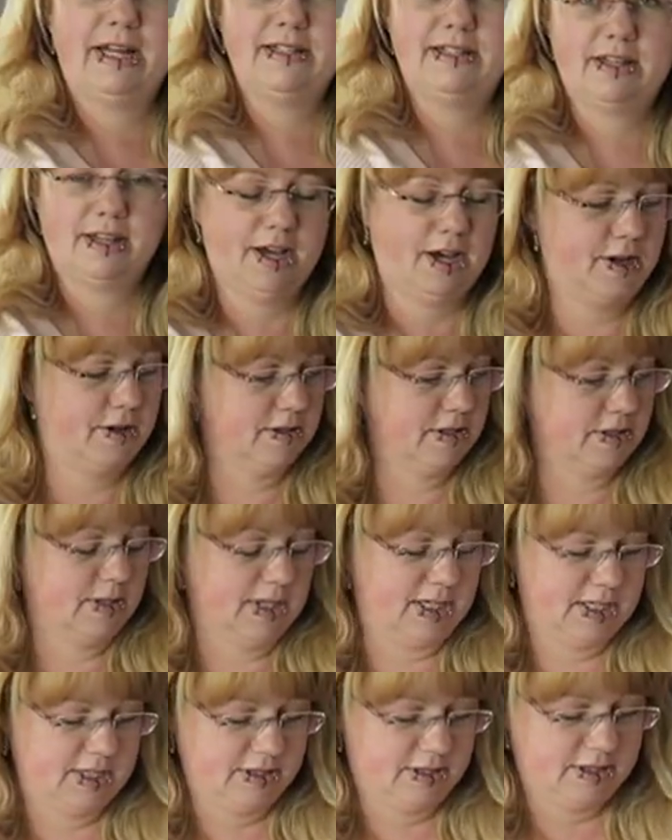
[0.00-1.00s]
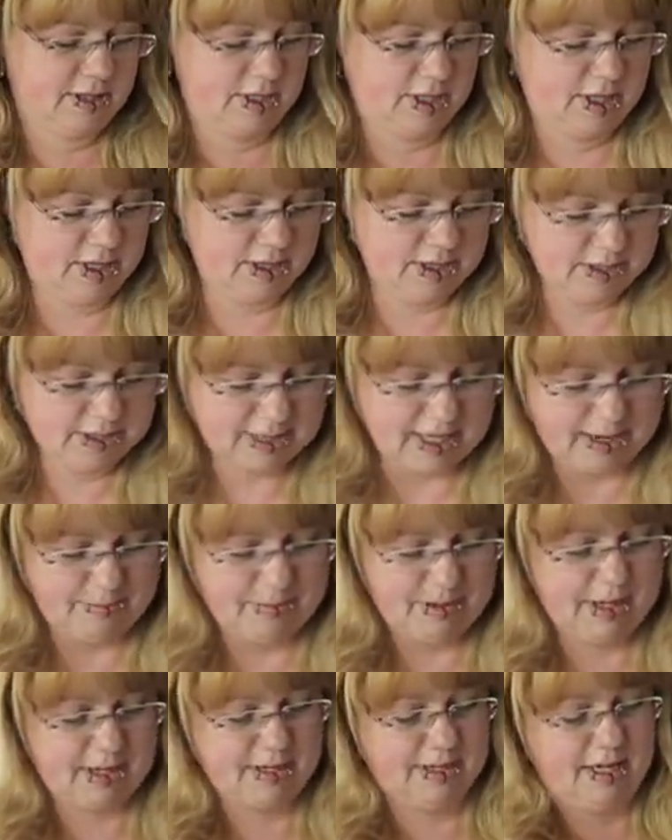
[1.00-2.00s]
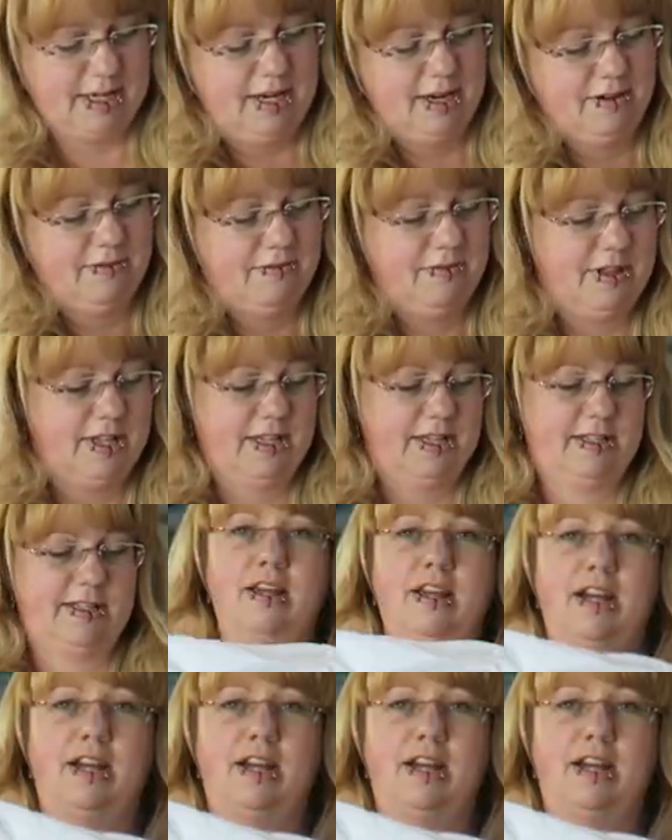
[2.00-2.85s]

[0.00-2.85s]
petticoat, so I shall use that because I love this